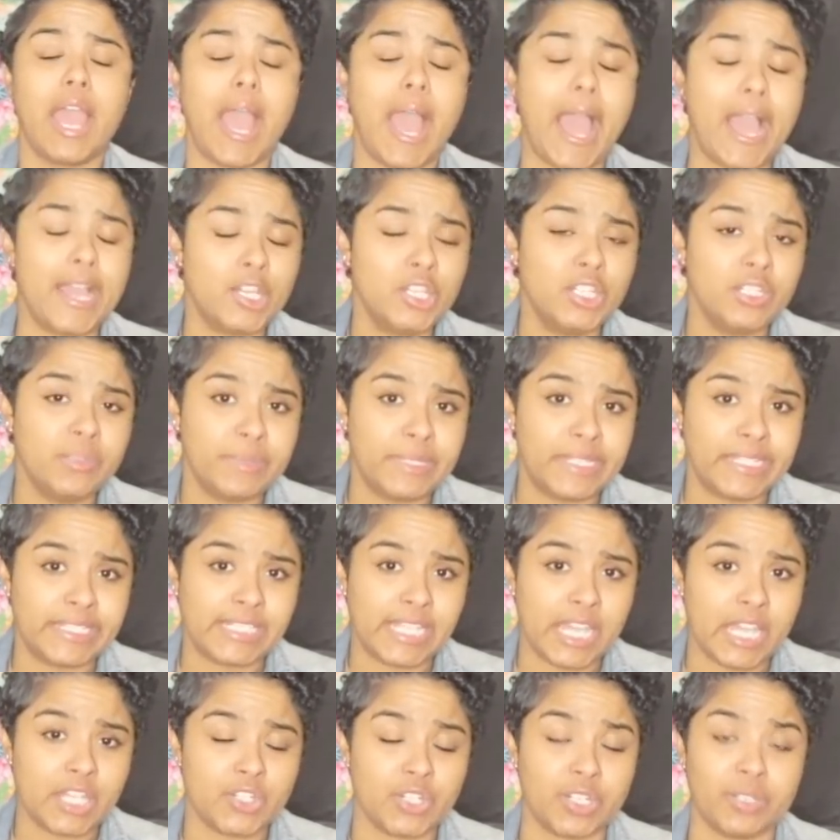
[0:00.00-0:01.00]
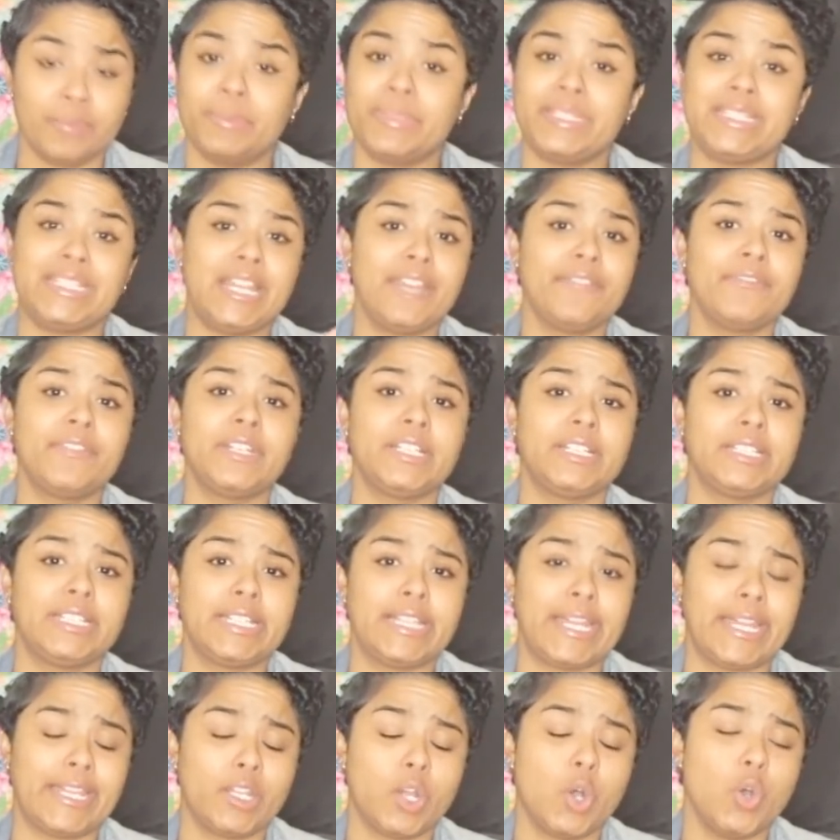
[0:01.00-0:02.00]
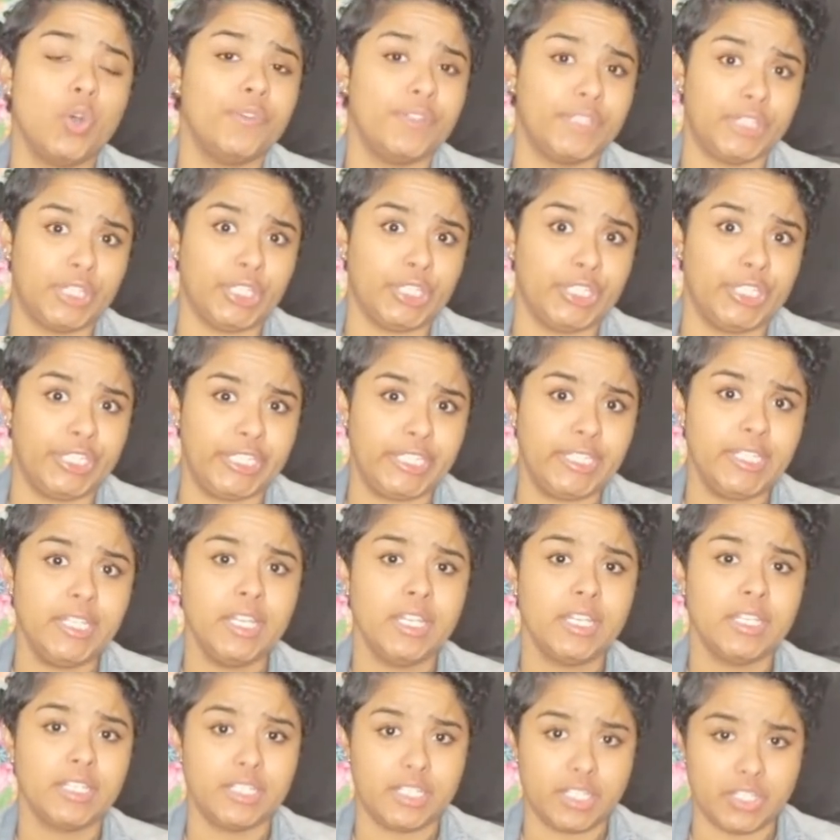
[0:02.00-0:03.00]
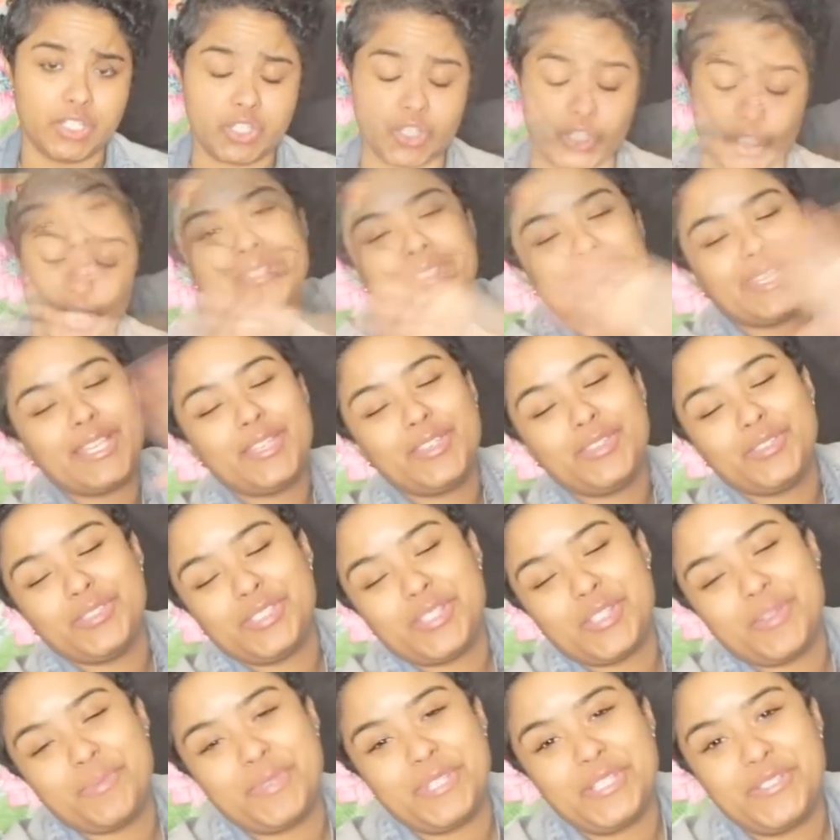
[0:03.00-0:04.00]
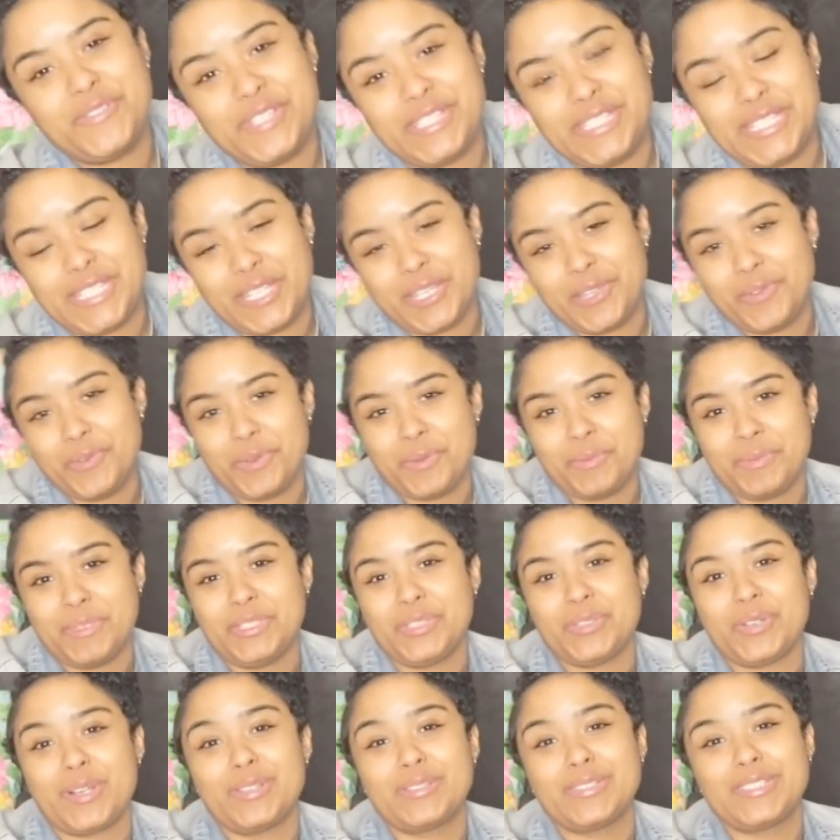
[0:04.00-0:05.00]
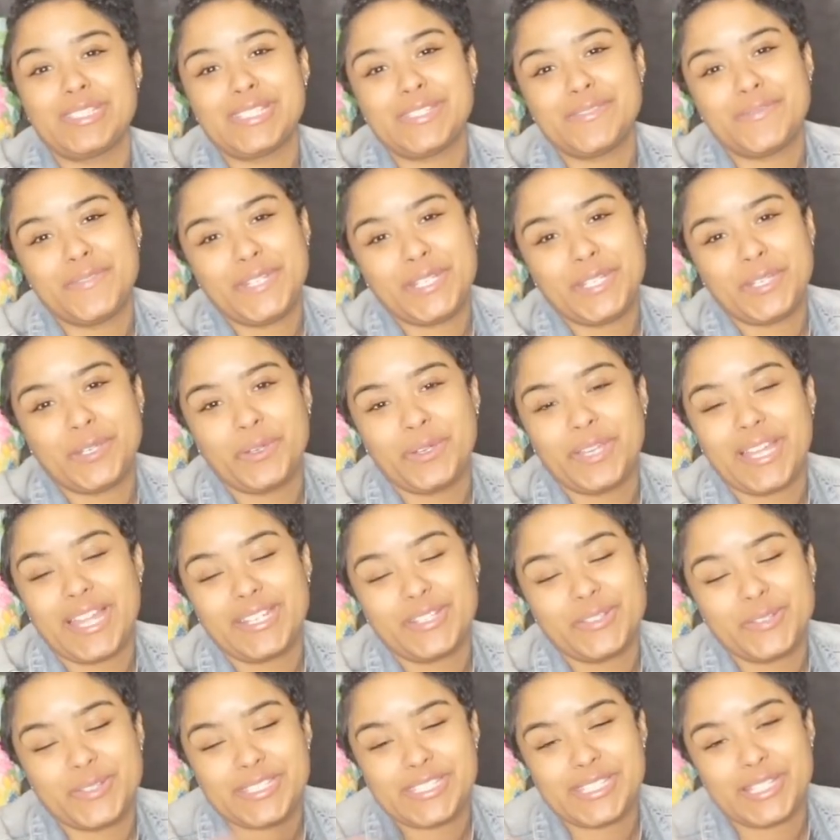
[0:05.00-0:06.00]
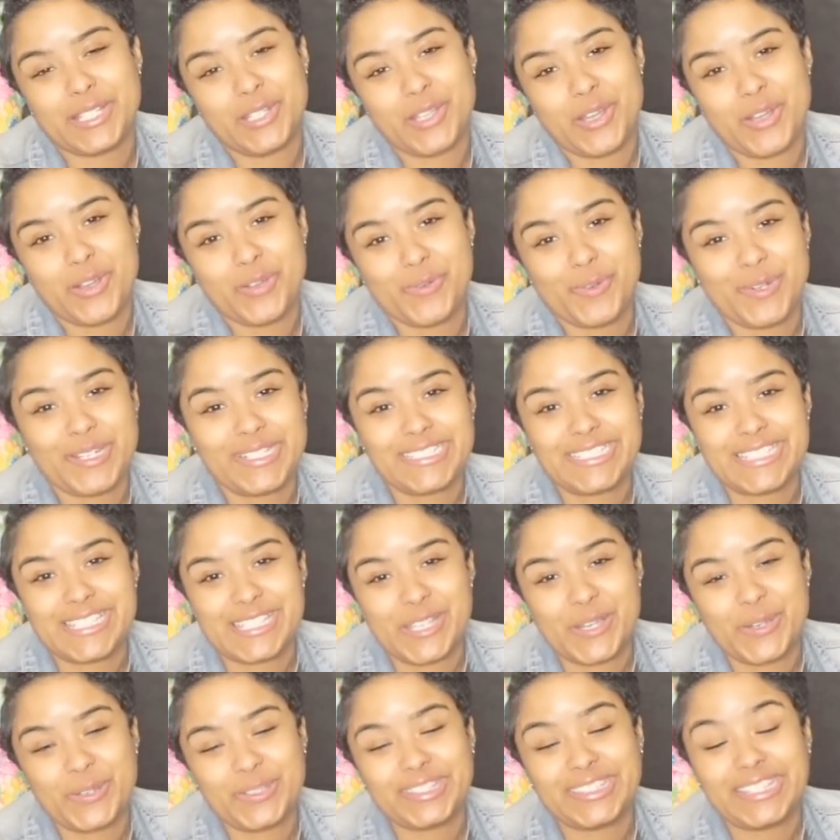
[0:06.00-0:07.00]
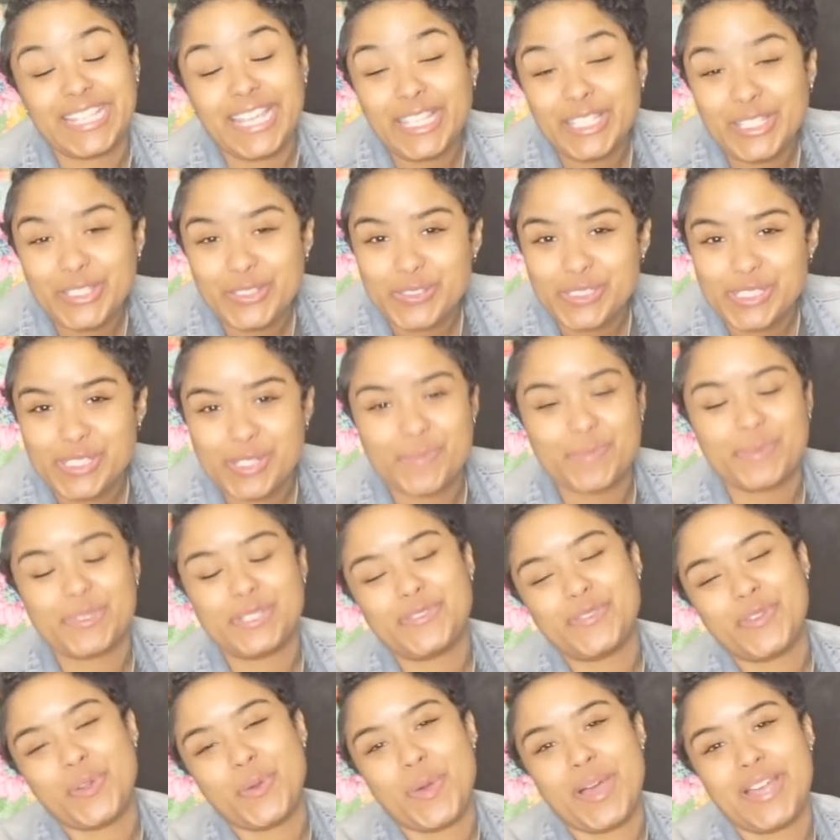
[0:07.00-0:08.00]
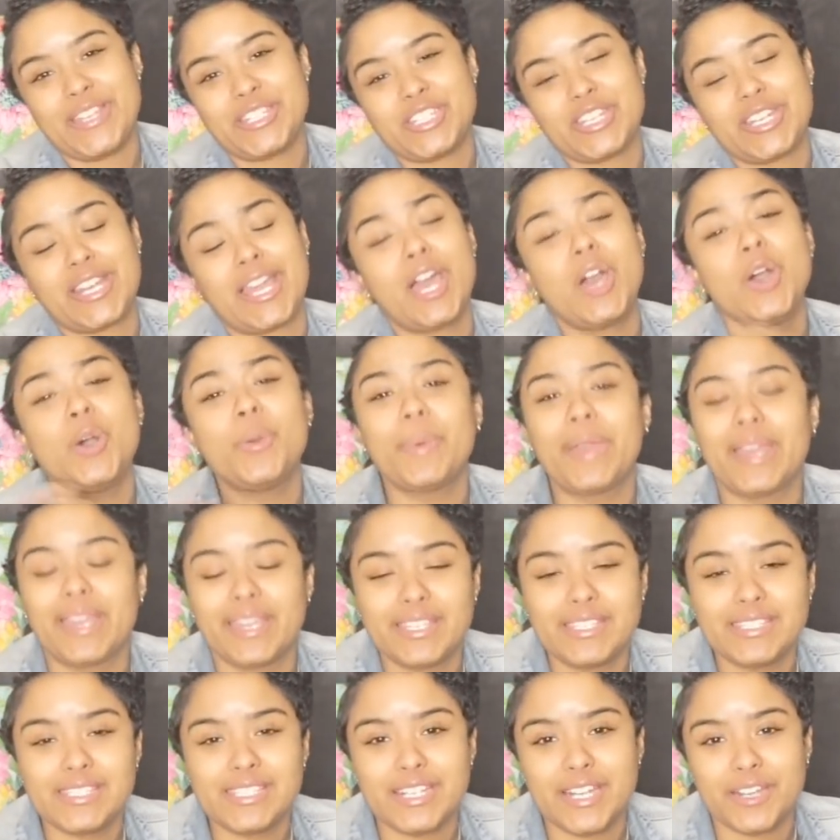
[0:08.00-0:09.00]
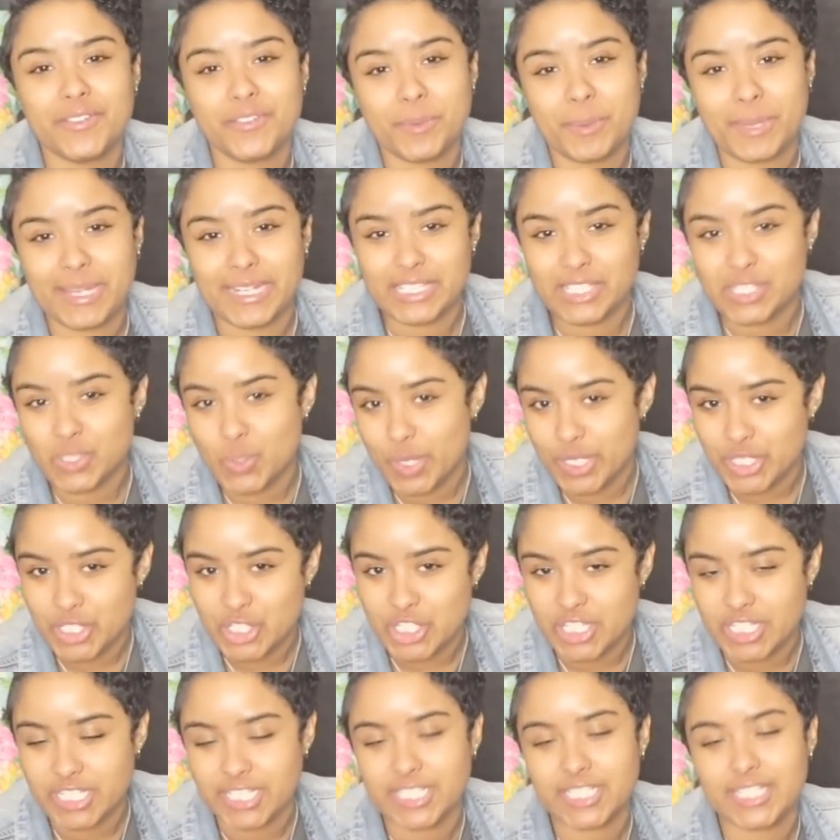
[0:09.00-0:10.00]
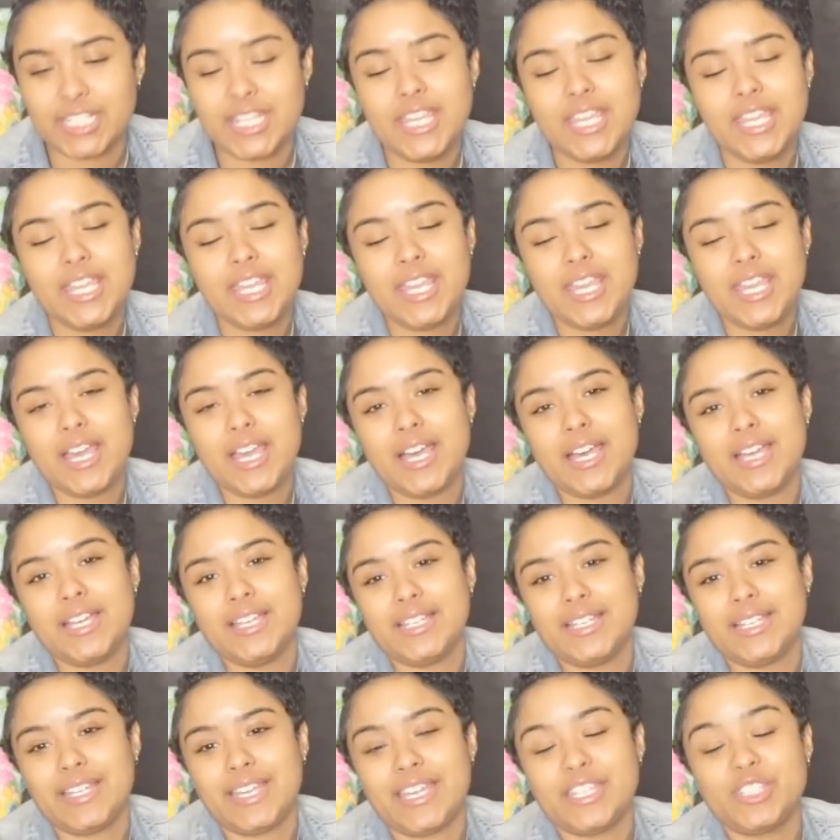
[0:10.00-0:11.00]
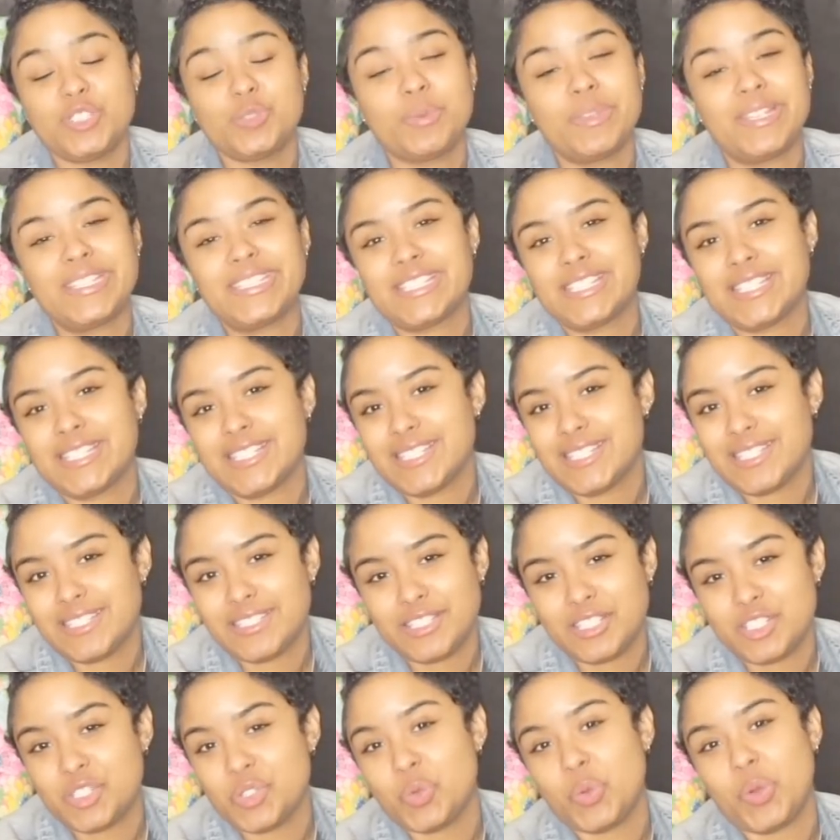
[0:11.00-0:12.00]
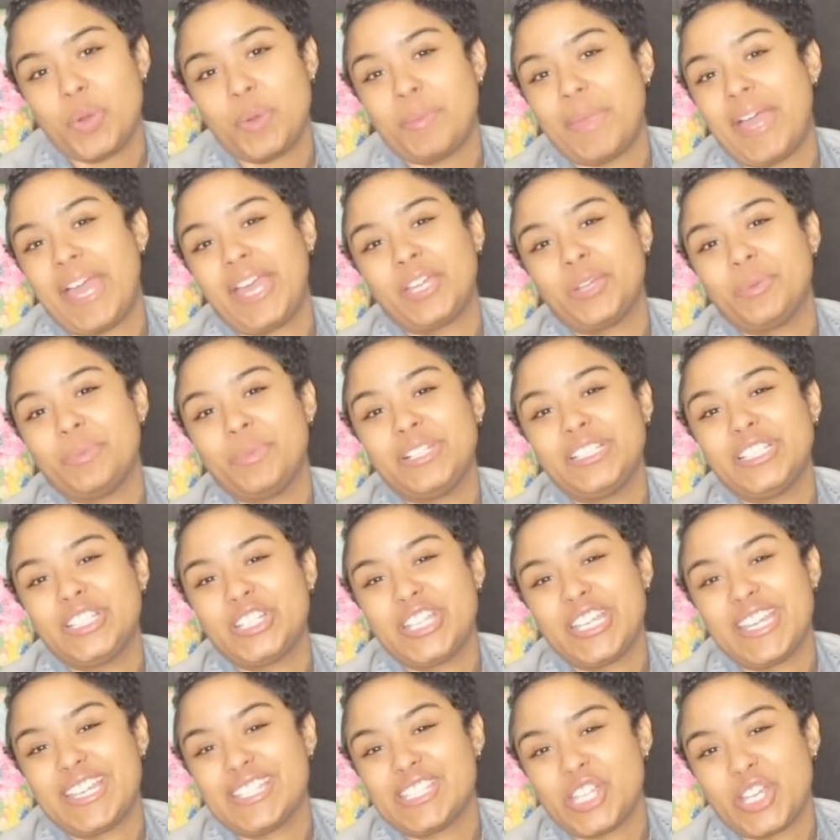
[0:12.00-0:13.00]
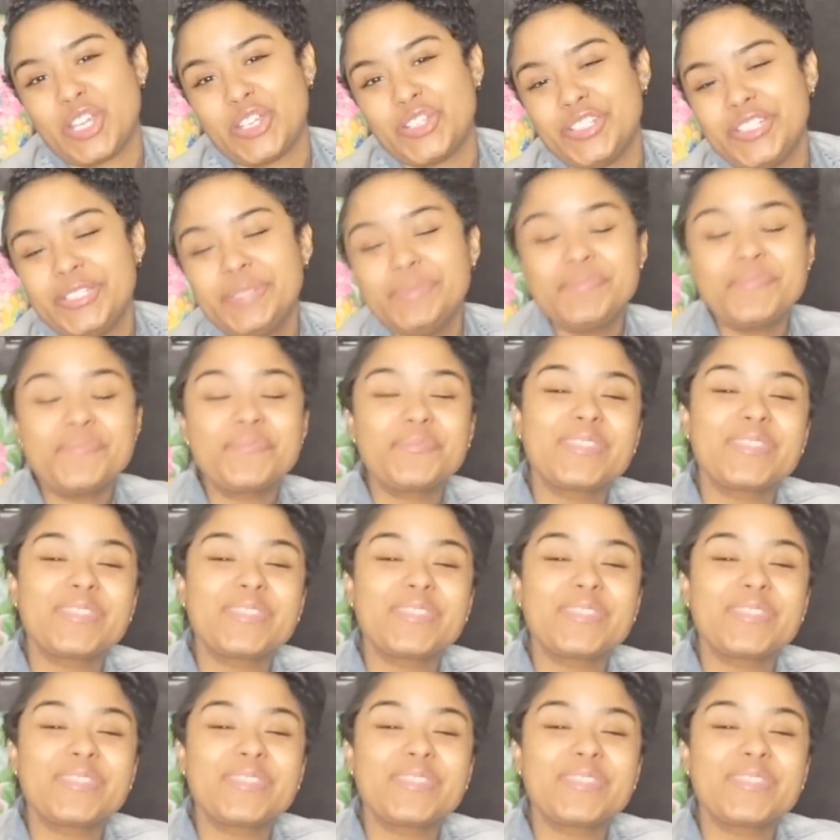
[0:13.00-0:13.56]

I could be exaggerating, but definitely like over thirty districts. Hey, thank you so much for sticking with me throughout this video. I know it's a long one, so thank you so much for watching. I hope I answered everybody's question uh, as best to my ability as I could.